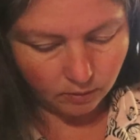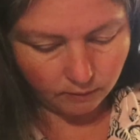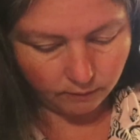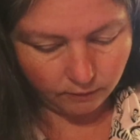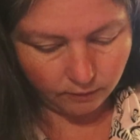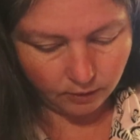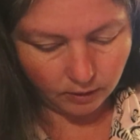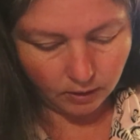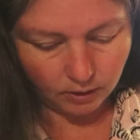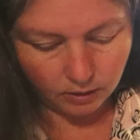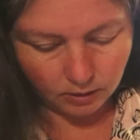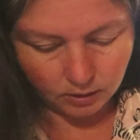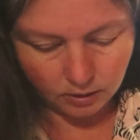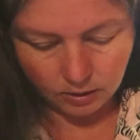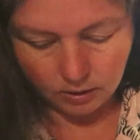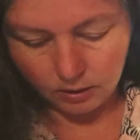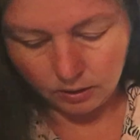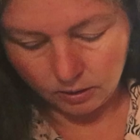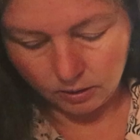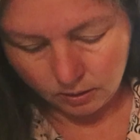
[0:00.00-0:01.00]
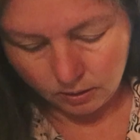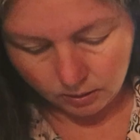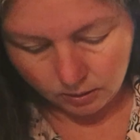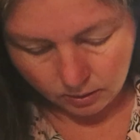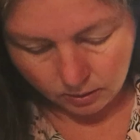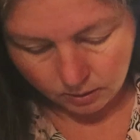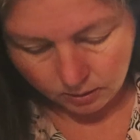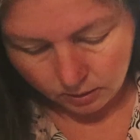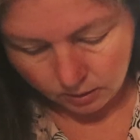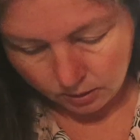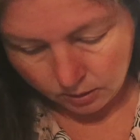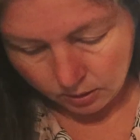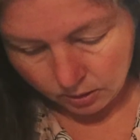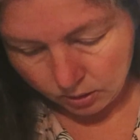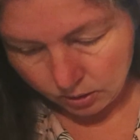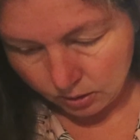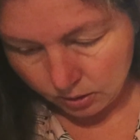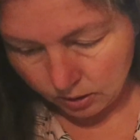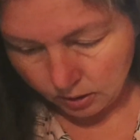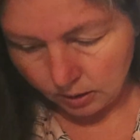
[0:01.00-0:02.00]
Forgot to
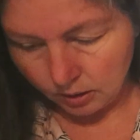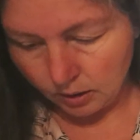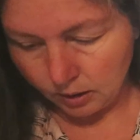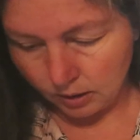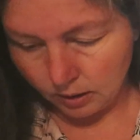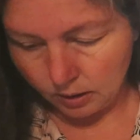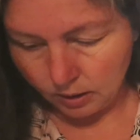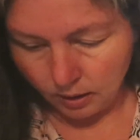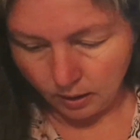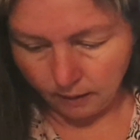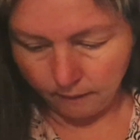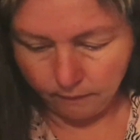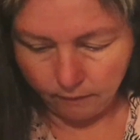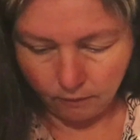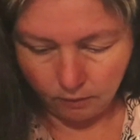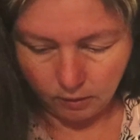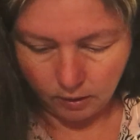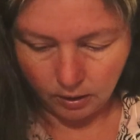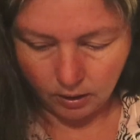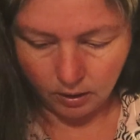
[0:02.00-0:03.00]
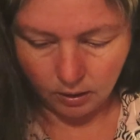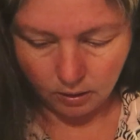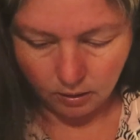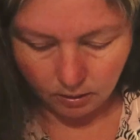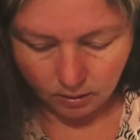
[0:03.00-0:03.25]
put that in half. Okay.